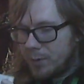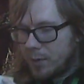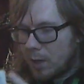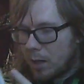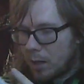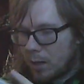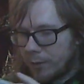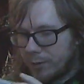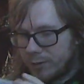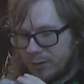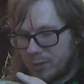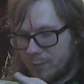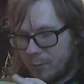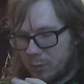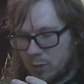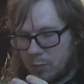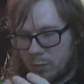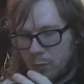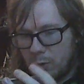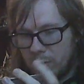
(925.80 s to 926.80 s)
cards
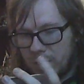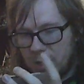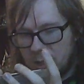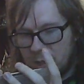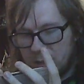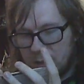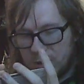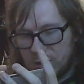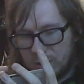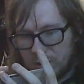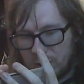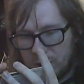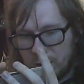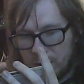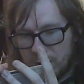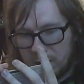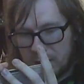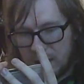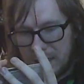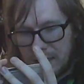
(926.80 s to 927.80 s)
to put in the
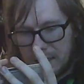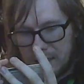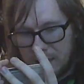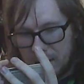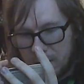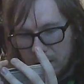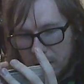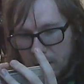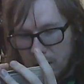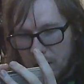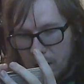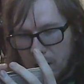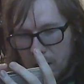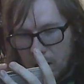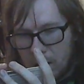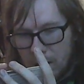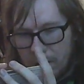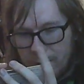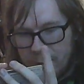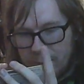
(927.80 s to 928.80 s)
security deck.
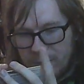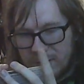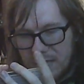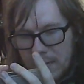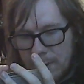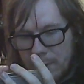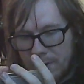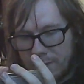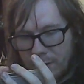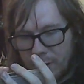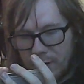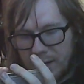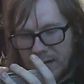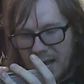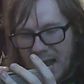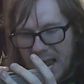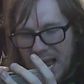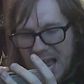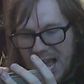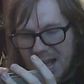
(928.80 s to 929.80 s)
There is, however, an
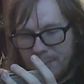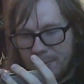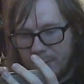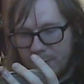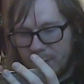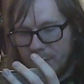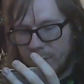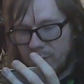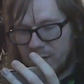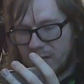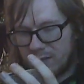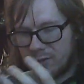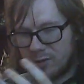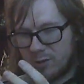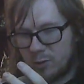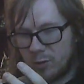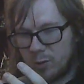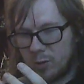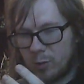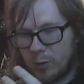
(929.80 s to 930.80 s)
app which has a
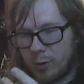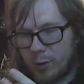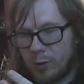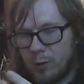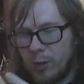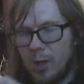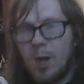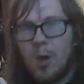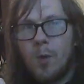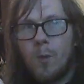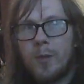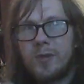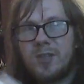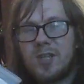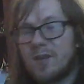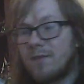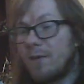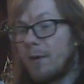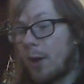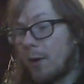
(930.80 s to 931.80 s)
tutorial, which,
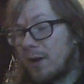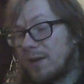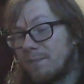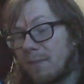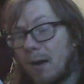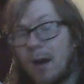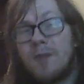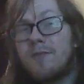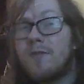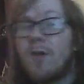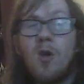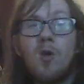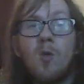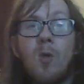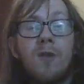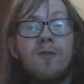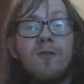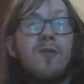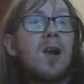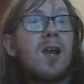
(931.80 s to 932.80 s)
knowing my fun,
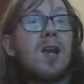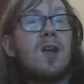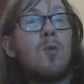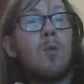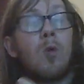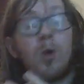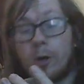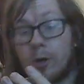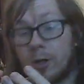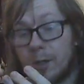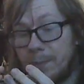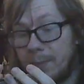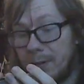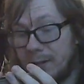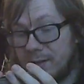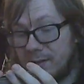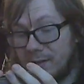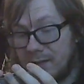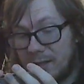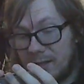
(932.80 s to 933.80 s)
won't fucking work,
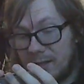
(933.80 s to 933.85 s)
but